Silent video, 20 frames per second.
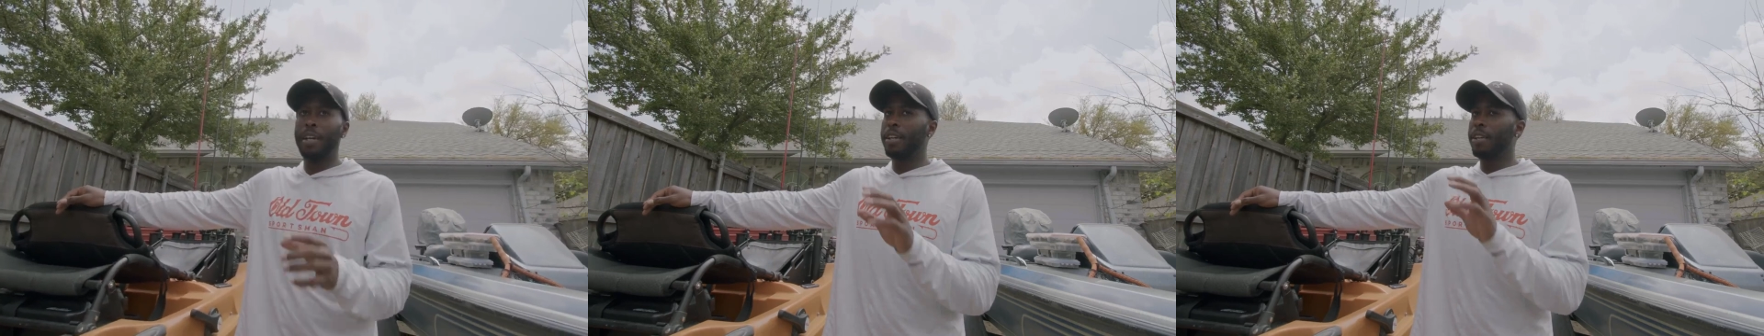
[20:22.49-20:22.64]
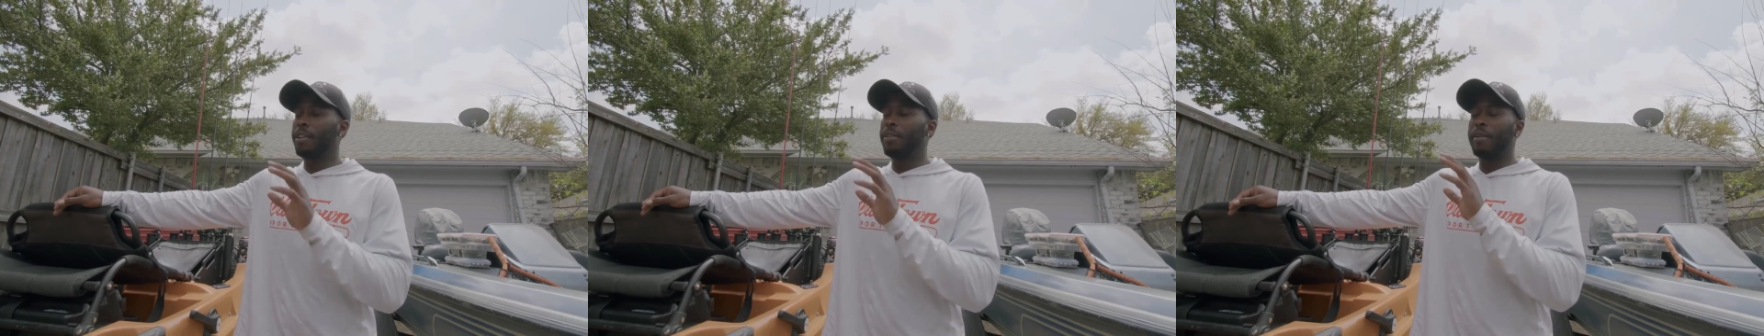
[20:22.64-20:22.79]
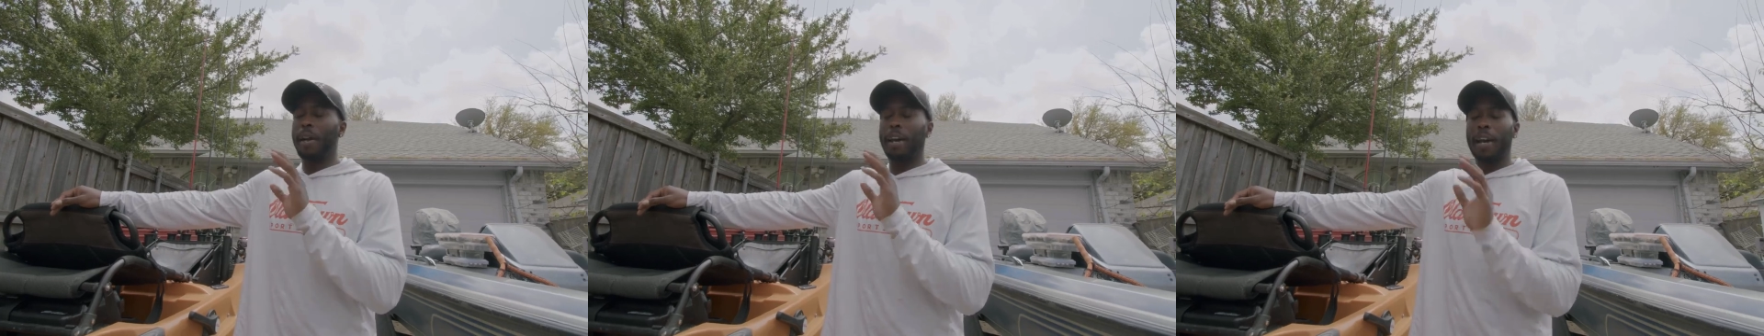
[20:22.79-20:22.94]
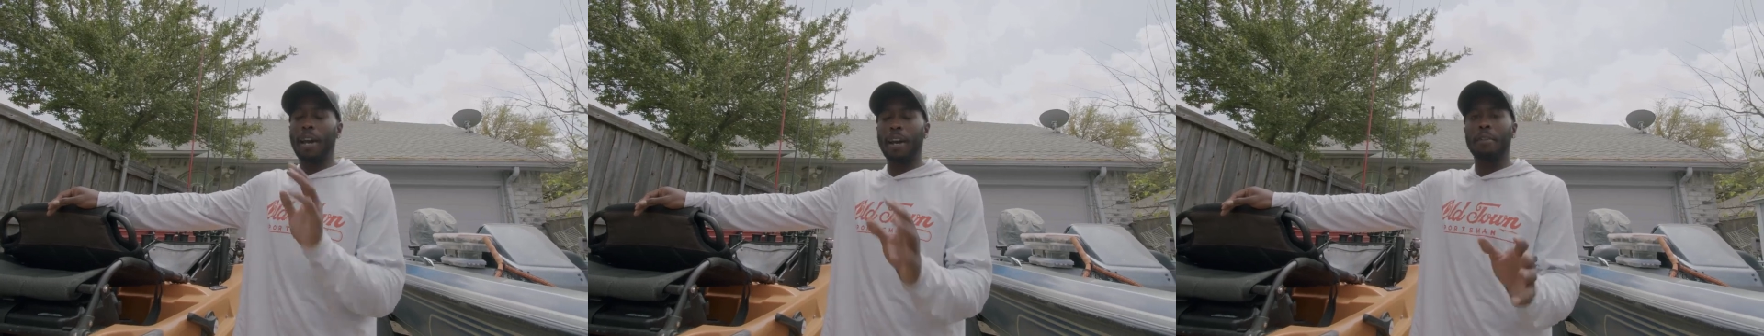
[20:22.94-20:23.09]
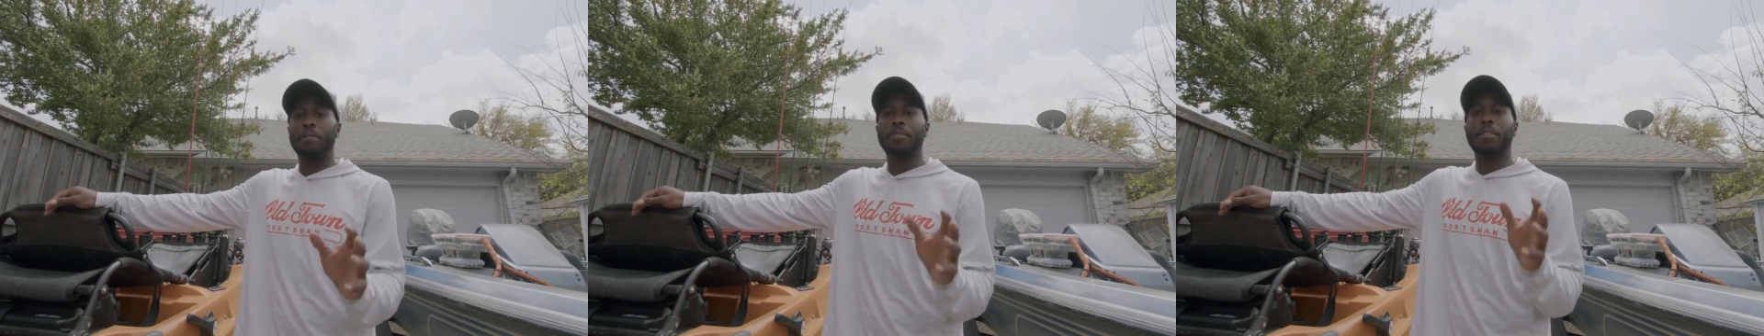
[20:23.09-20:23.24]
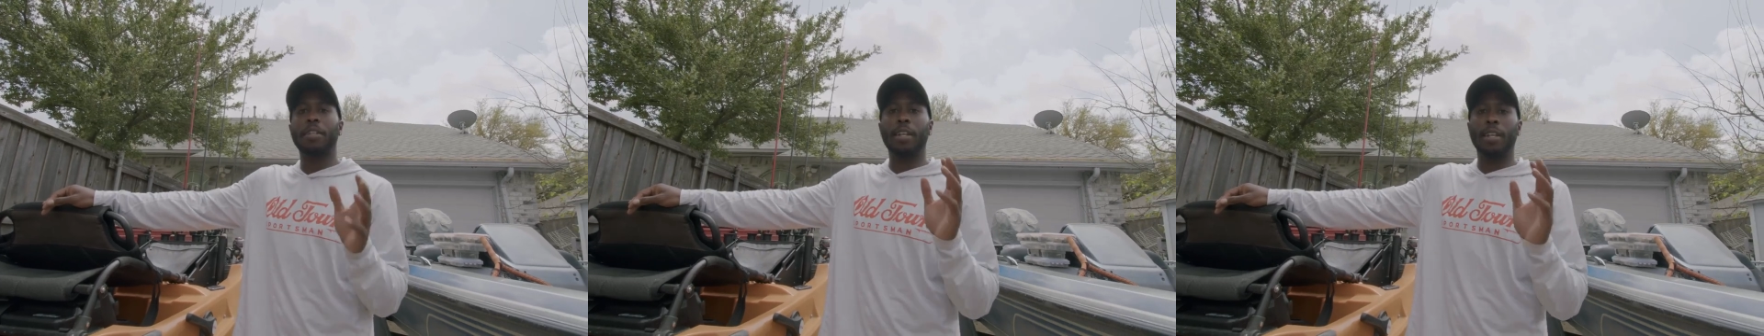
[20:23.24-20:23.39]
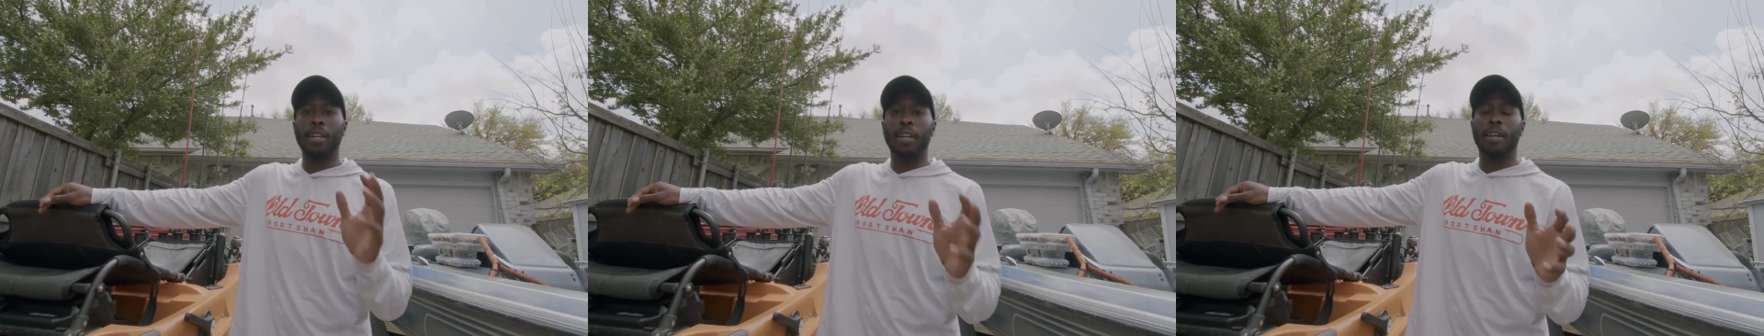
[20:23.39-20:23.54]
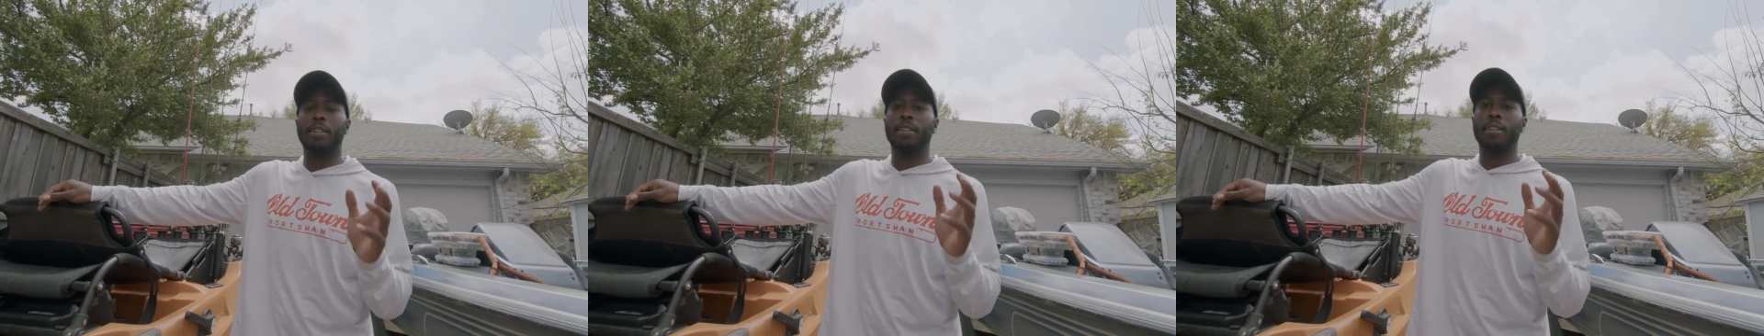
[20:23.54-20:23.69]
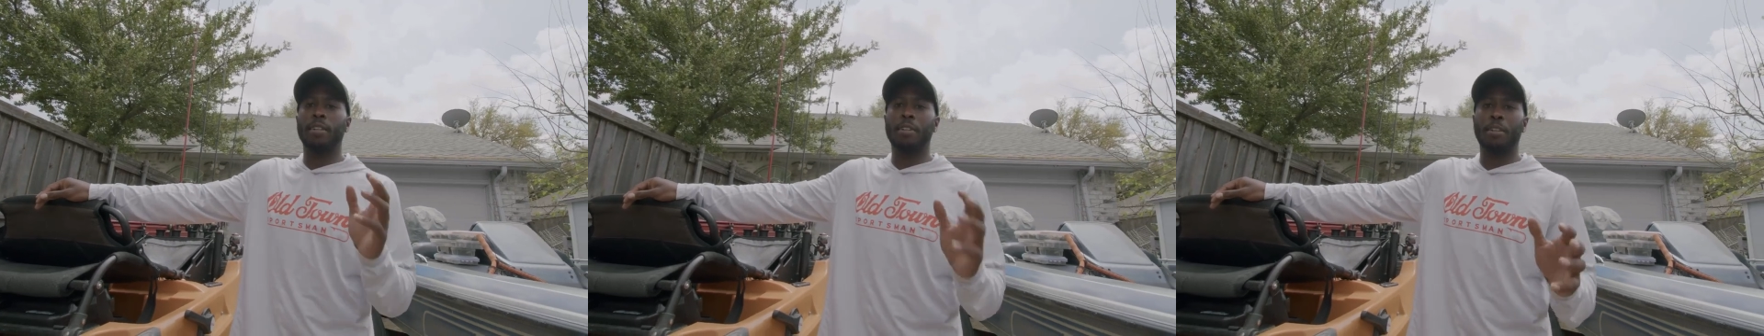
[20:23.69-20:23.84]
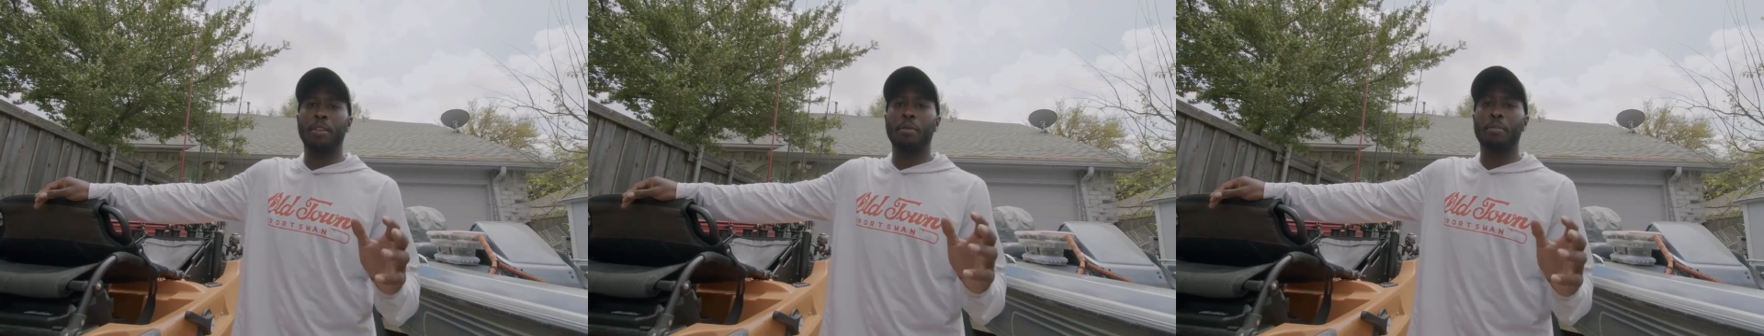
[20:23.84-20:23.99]
You have to get a
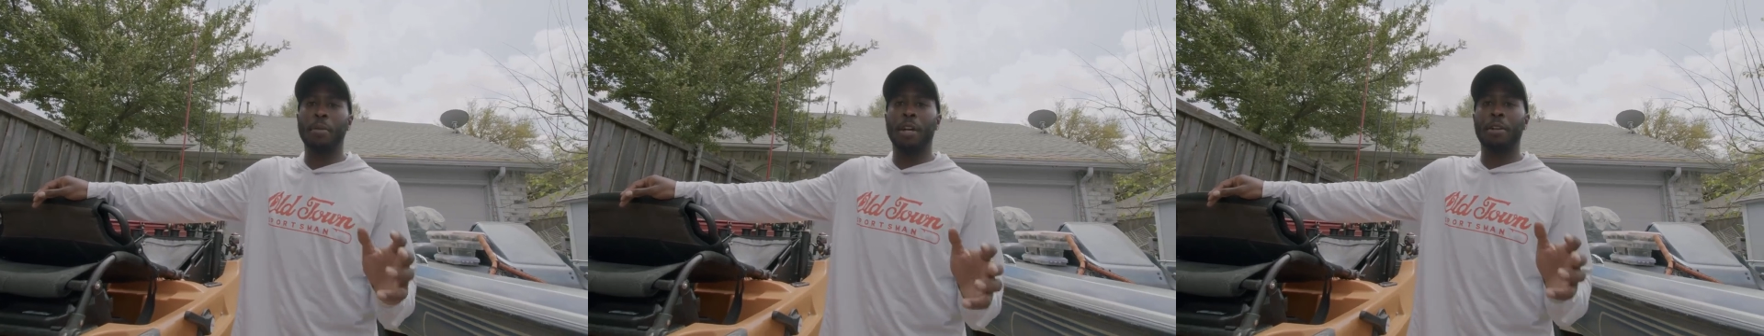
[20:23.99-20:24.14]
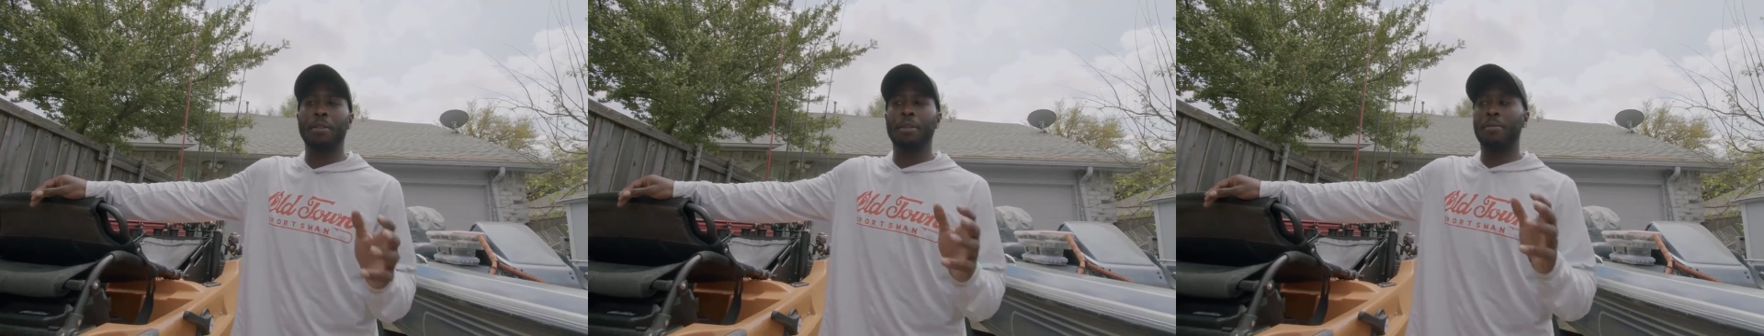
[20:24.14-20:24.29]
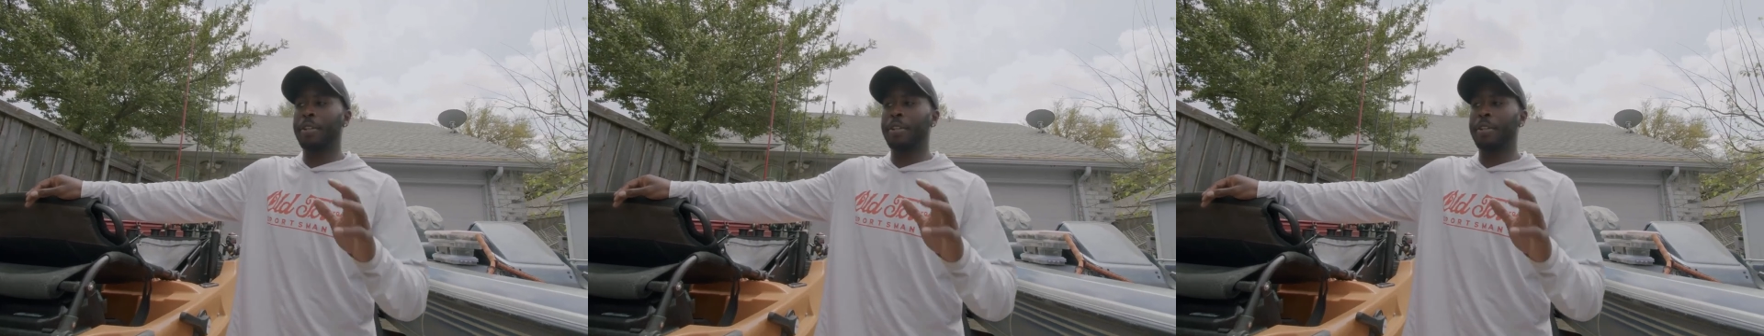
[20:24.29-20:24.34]
lithium battery.